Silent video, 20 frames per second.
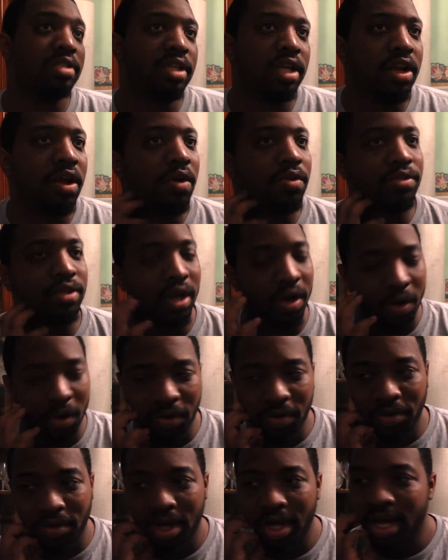the
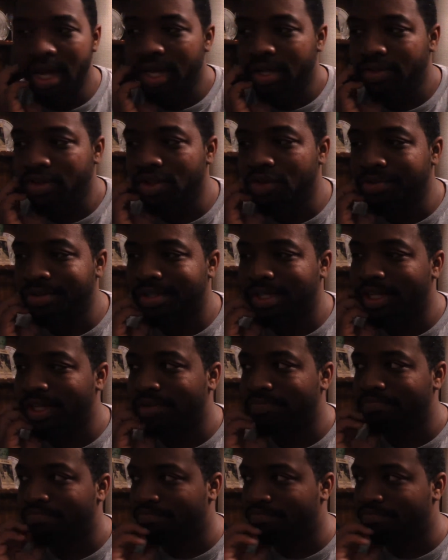whole using